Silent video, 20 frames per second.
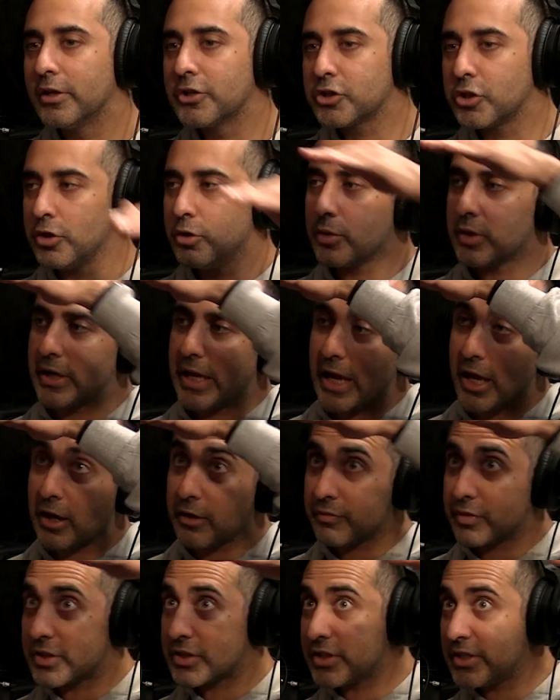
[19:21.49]
so you can
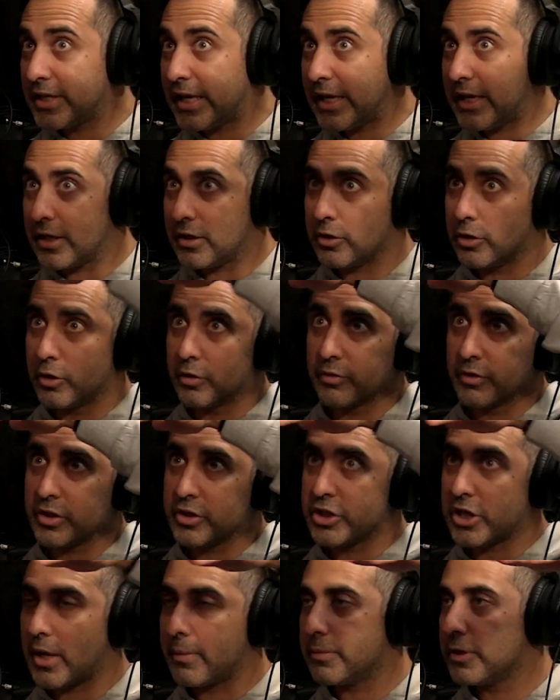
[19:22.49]
have the state over the
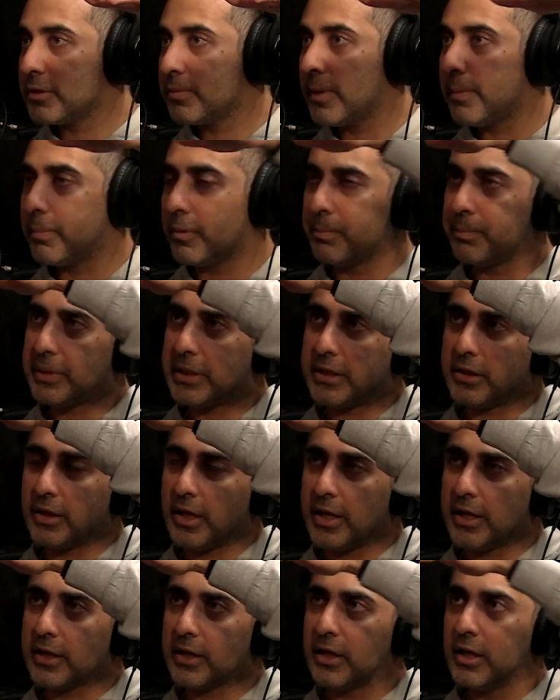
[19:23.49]
Japanese people be
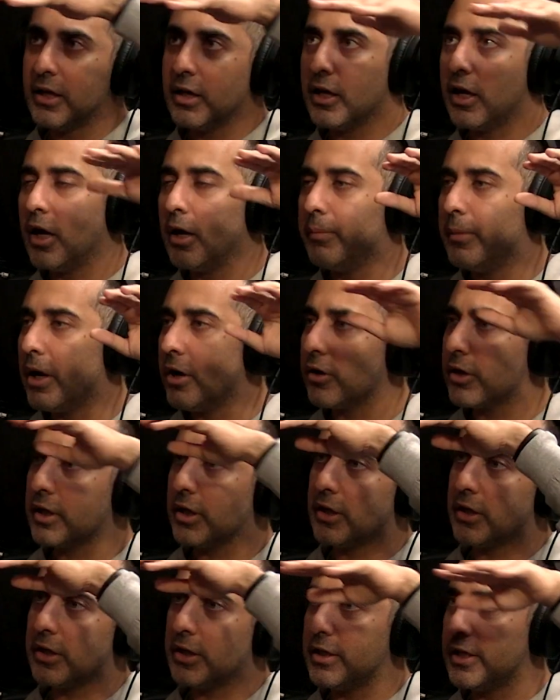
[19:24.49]
like America
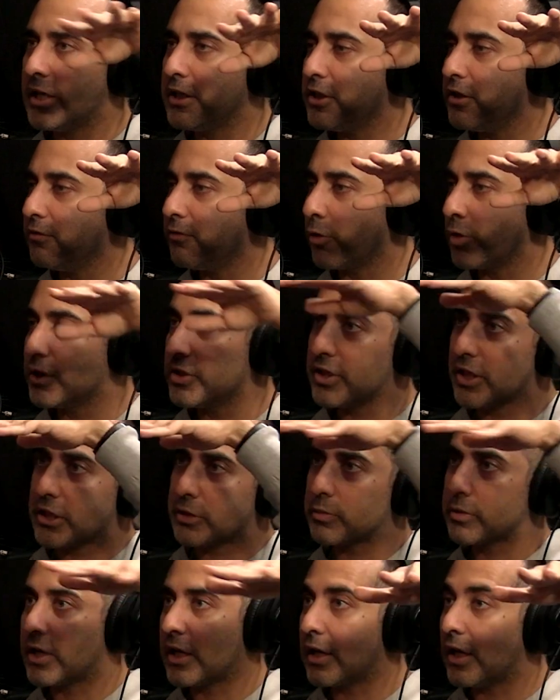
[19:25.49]
in
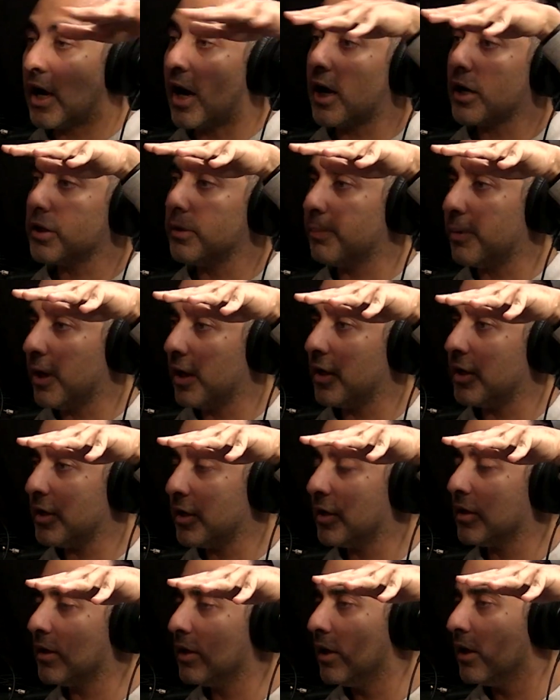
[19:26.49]
1946 was like
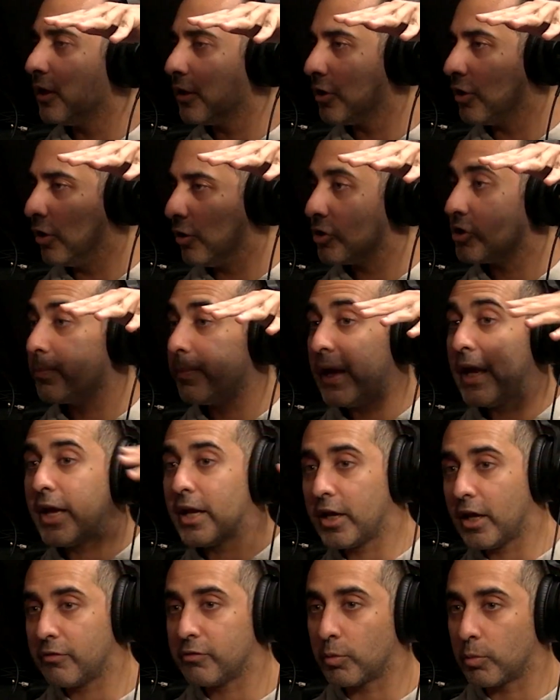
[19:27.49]
occupying,
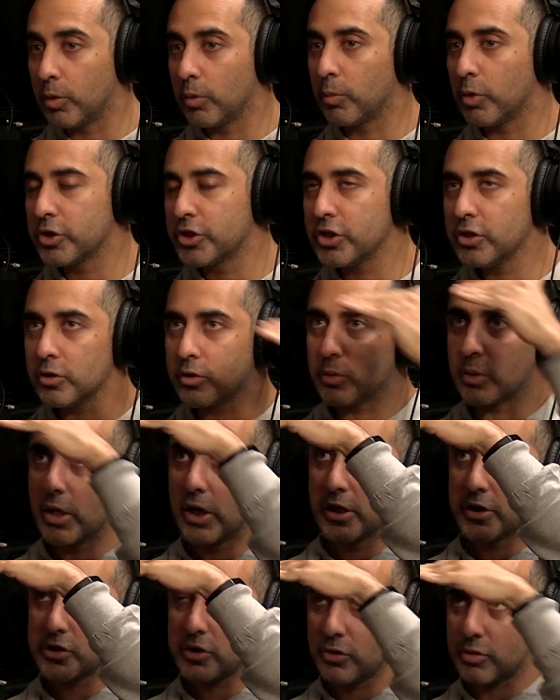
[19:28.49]
Japan after World War II.
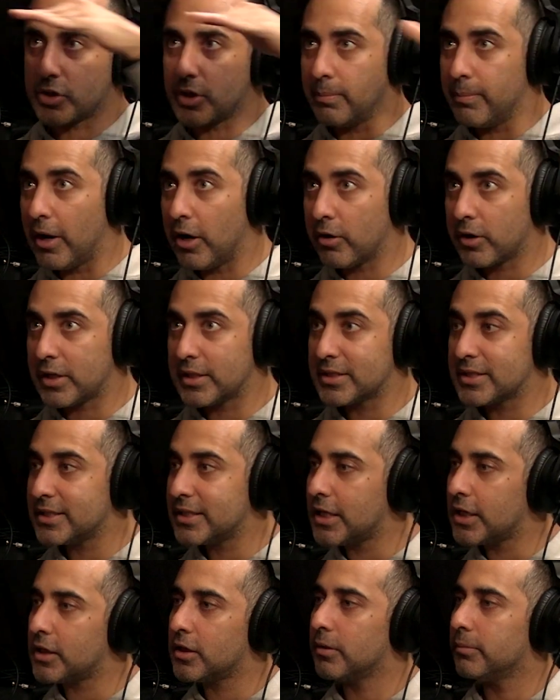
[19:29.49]
So there's an American
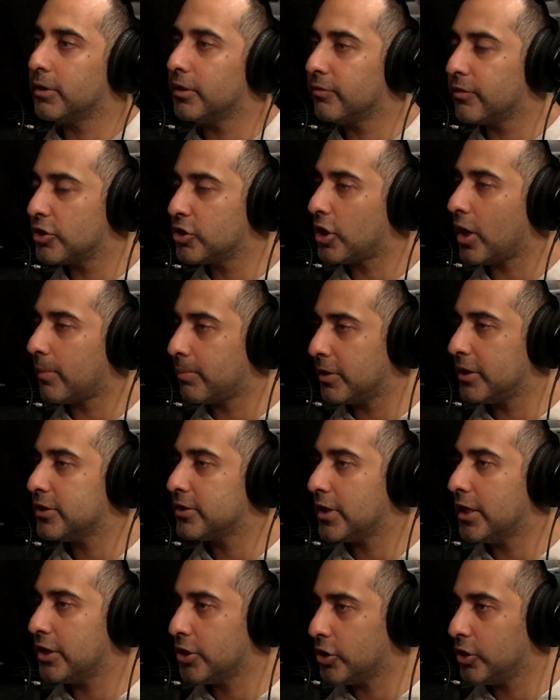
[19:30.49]
state above the
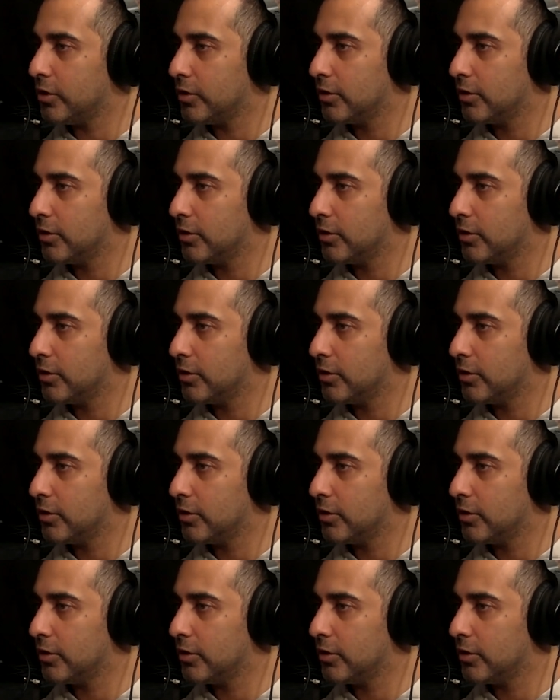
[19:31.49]
Japanese nation.